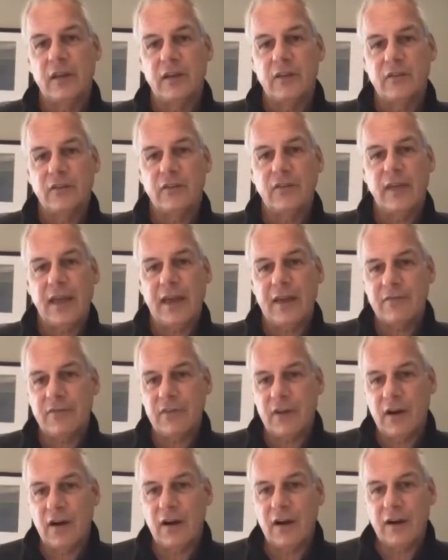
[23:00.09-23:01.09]
do they have
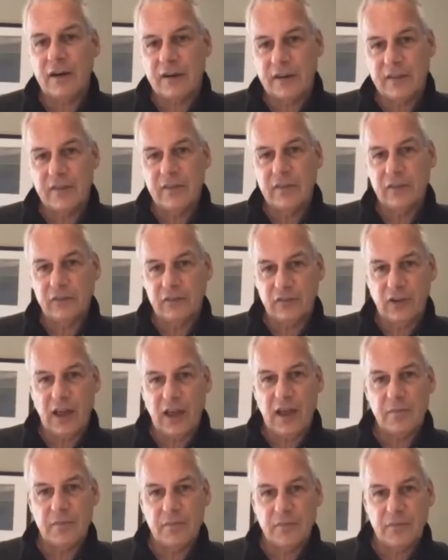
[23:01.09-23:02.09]
their heart in this
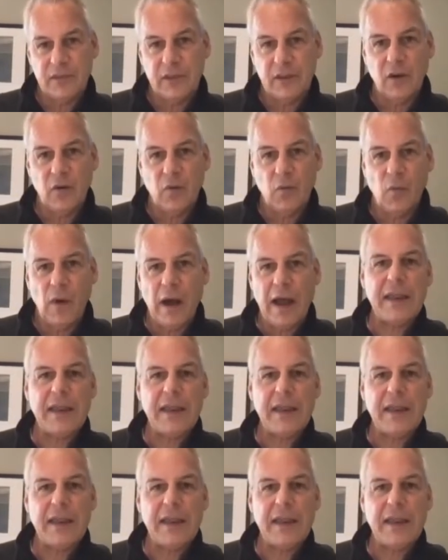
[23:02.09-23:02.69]
job? Why do